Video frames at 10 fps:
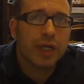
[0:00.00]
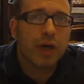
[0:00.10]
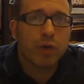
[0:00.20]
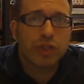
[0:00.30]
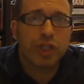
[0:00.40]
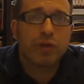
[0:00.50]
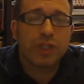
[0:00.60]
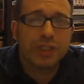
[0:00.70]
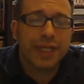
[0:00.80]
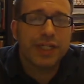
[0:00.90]
or
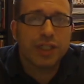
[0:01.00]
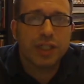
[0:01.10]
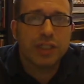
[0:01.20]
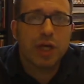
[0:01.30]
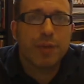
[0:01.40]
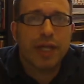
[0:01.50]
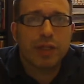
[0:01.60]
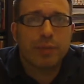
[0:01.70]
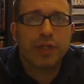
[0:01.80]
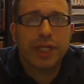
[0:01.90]
generalizations about
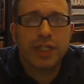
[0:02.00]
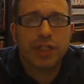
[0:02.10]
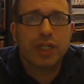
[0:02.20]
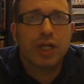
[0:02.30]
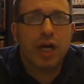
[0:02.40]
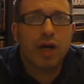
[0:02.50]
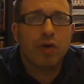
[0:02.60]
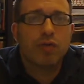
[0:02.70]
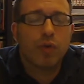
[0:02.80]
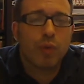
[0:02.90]
the prediction
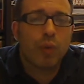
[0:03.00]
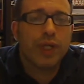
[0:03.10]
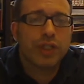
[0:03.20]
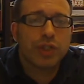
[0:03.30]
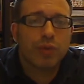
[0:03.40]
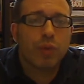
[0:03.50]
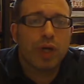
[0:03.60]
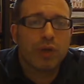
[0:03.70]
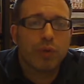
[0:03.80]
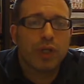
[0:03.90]
of which
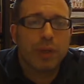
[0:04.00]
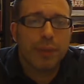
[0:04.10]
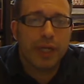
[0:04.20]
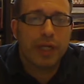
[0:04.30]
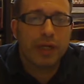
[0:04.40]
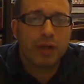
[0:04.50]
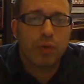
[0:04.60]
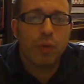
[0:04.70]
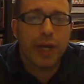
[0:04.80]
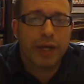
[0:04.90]
one will appear
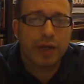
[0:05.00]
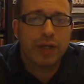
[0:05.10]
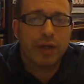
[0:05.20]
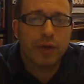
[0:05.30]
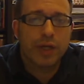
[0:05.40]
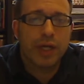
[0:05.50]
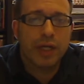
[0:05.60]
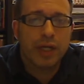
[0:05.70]
where, okay?